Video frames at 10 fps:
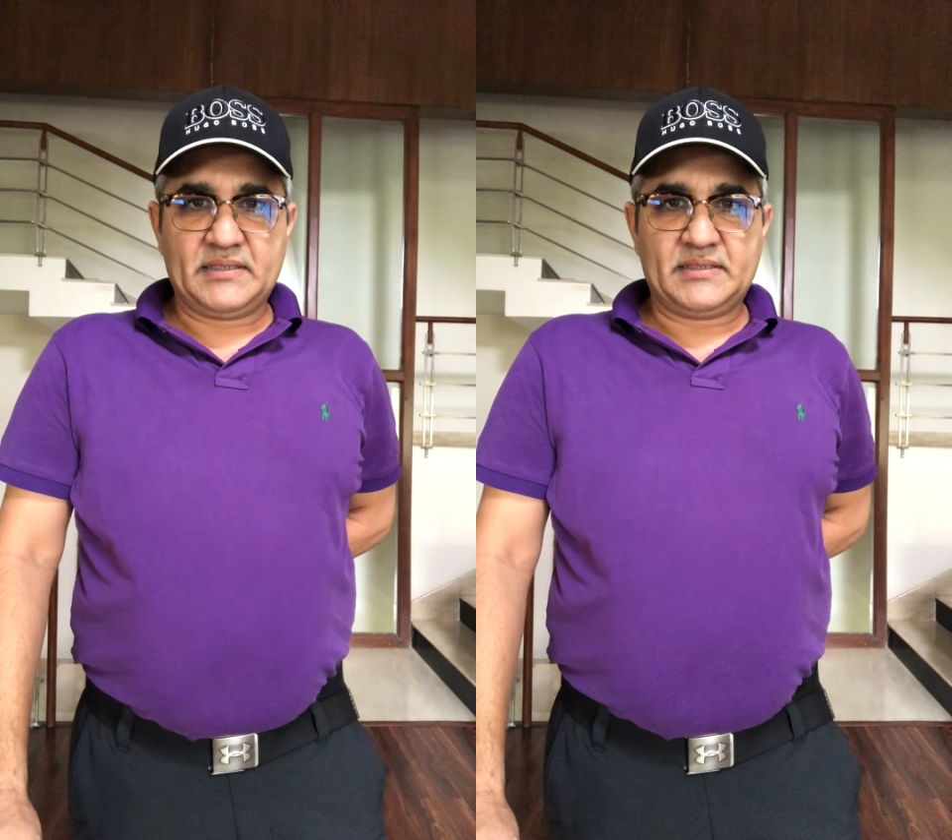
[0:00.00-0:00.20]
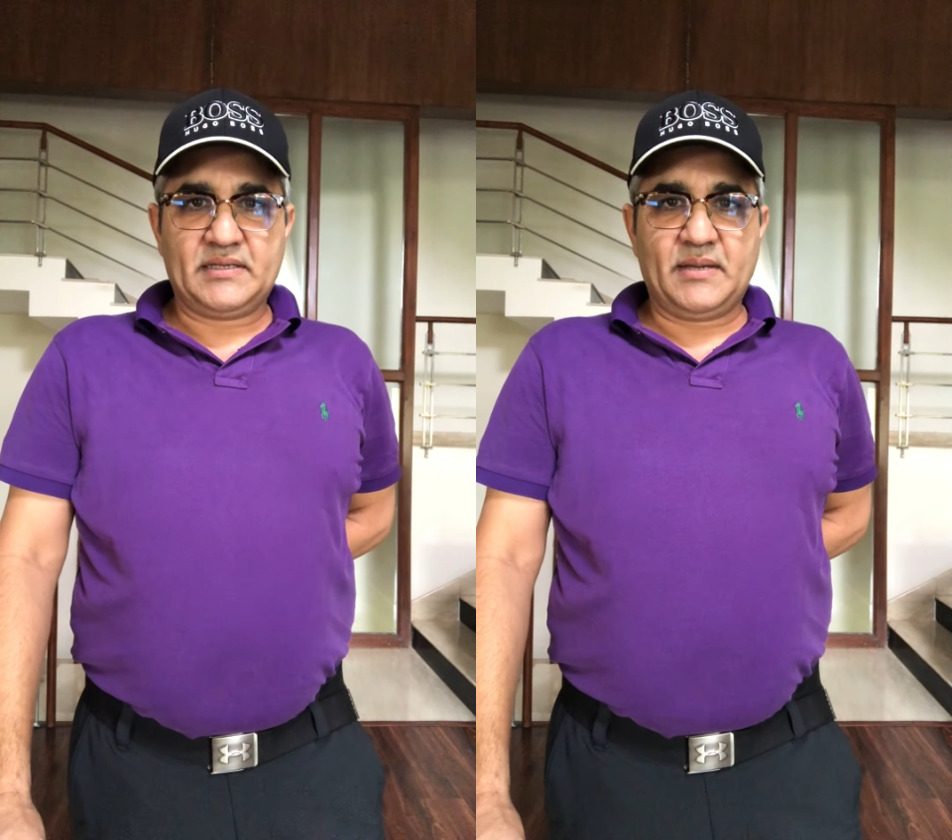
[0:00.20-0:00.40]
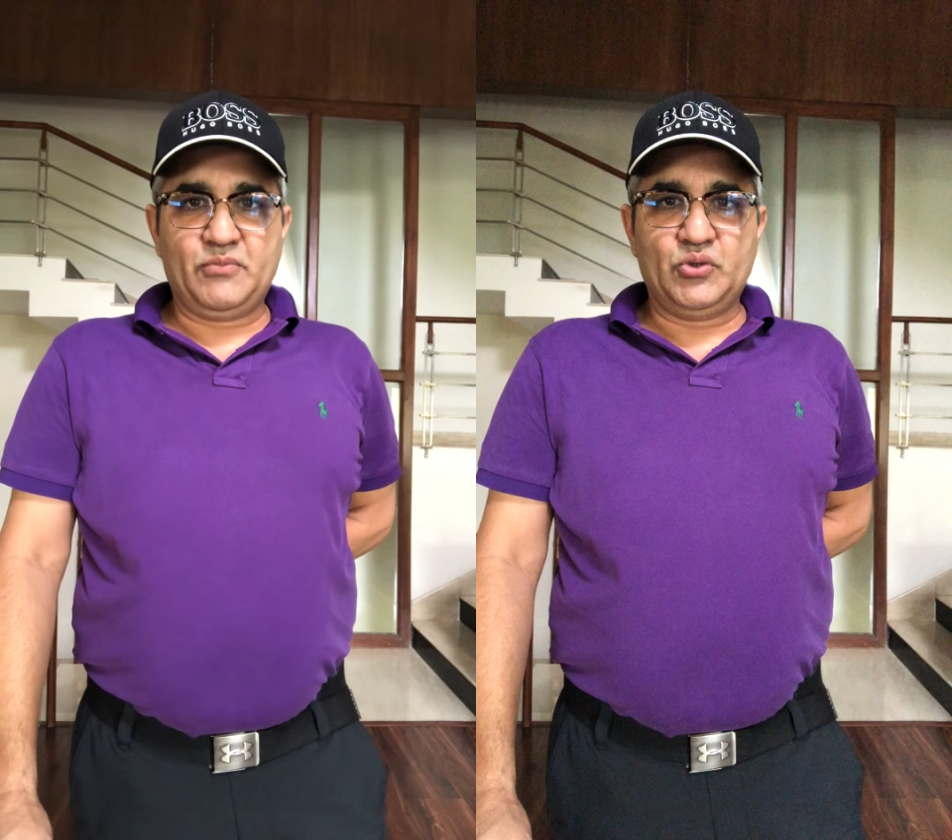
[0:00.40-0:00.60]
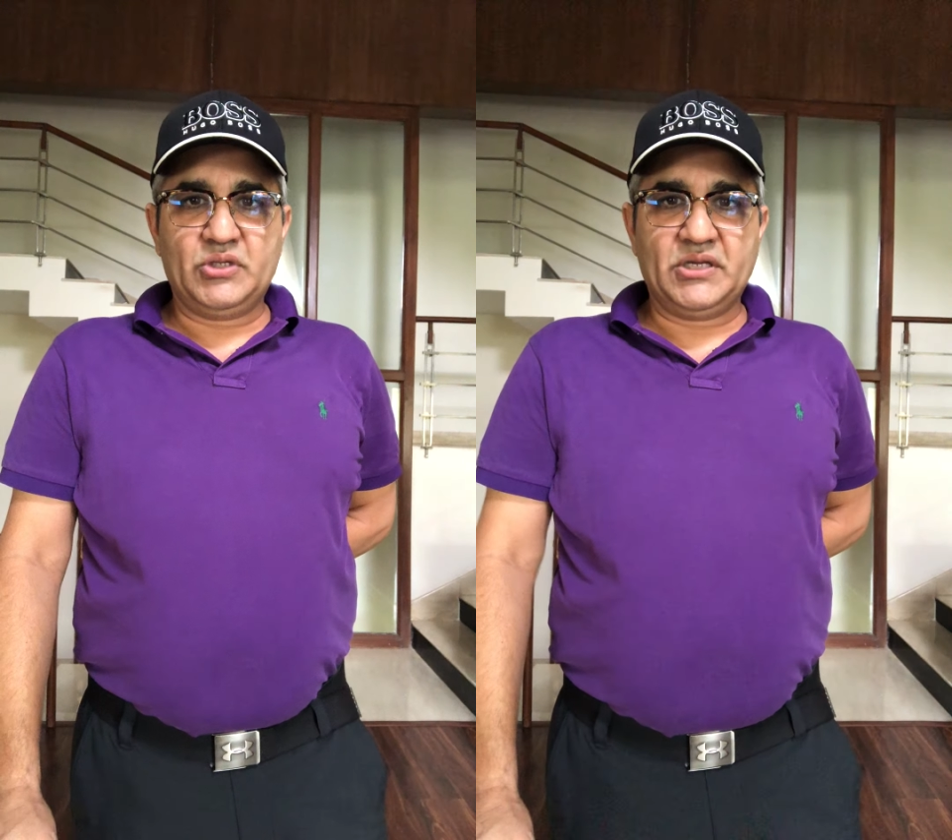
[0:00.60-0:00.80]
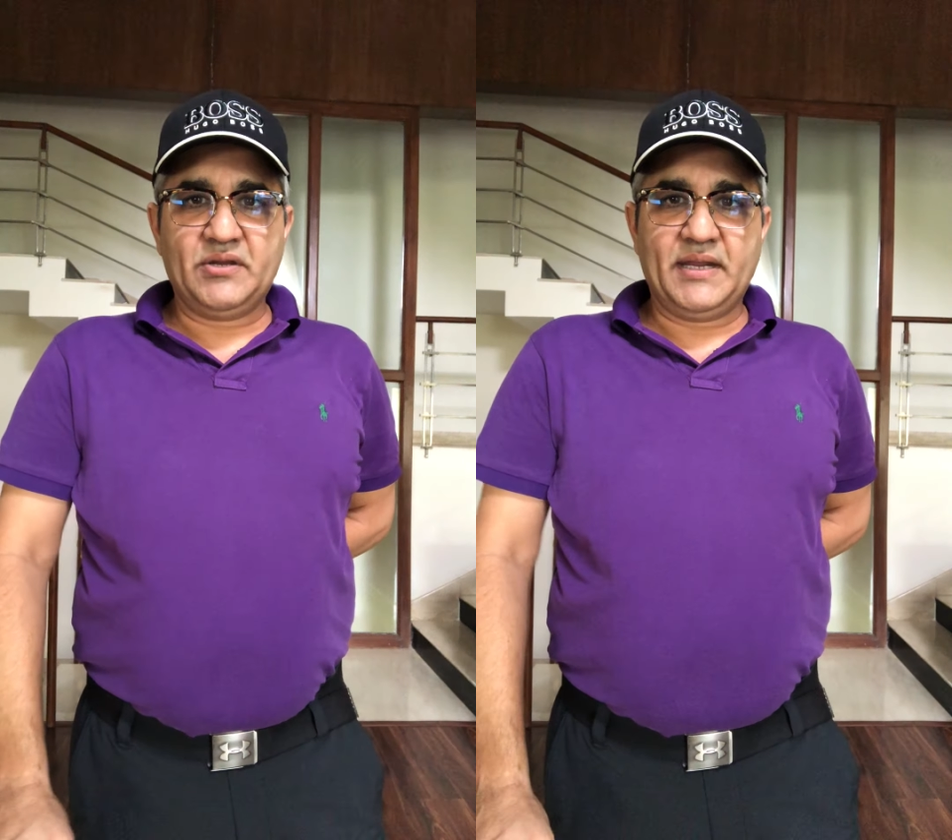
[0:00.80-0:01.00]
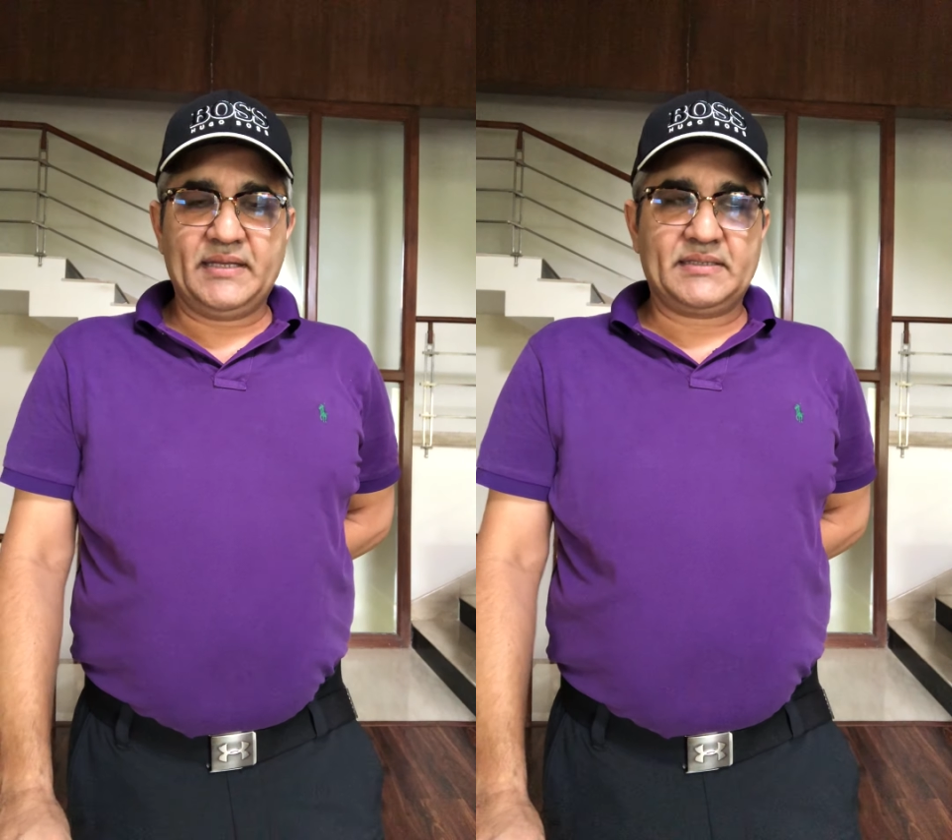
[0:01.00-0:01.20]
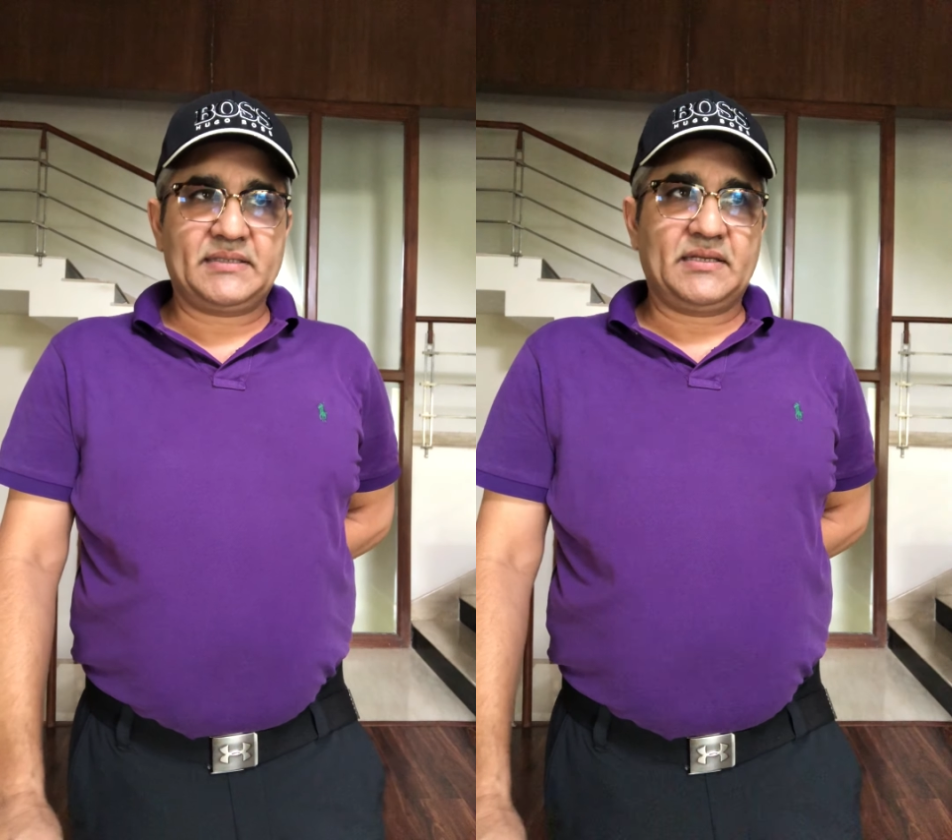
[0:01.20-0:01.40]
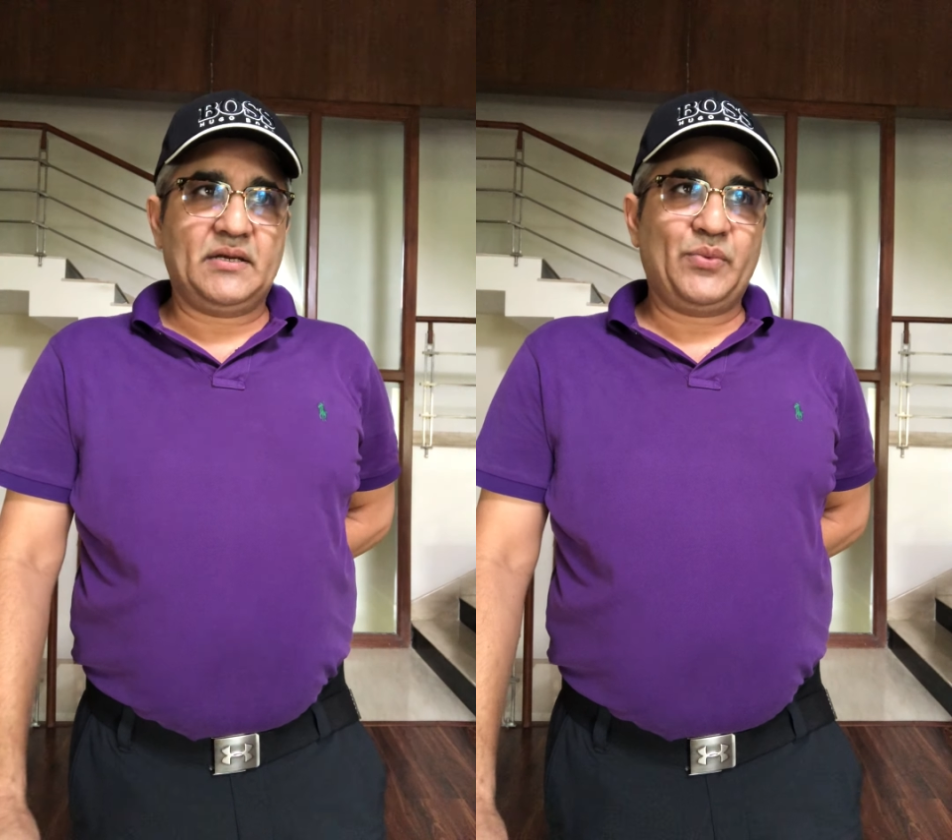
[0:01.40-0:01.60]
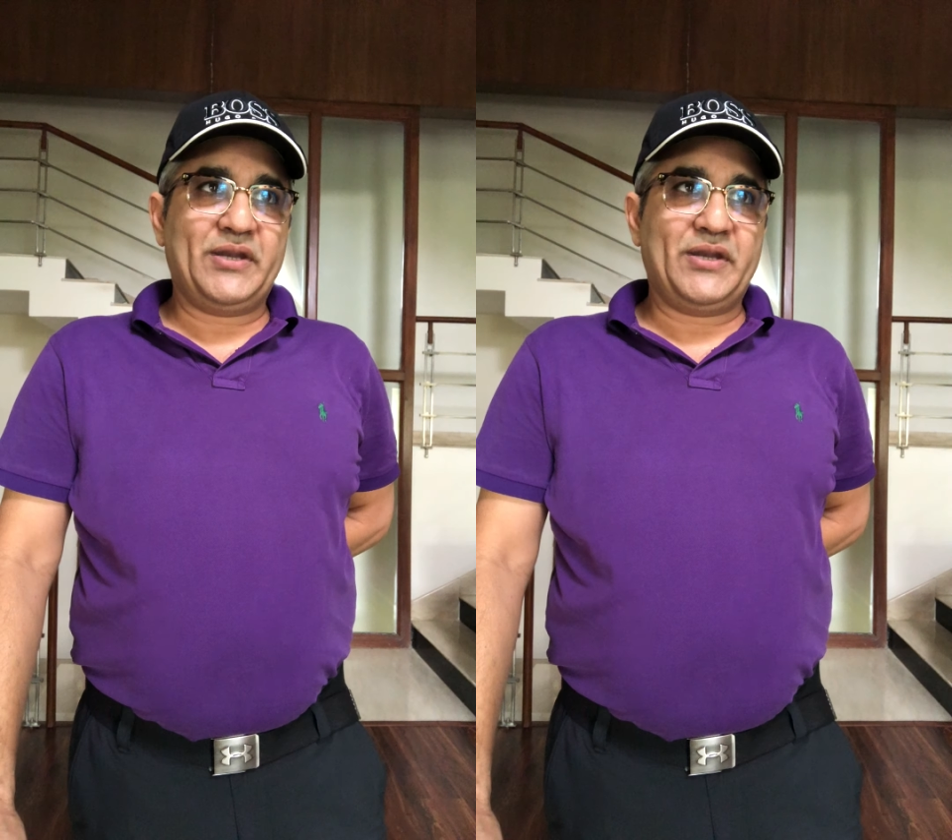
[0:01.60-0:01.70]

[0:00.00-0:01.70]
Sir W.G. Grace uh,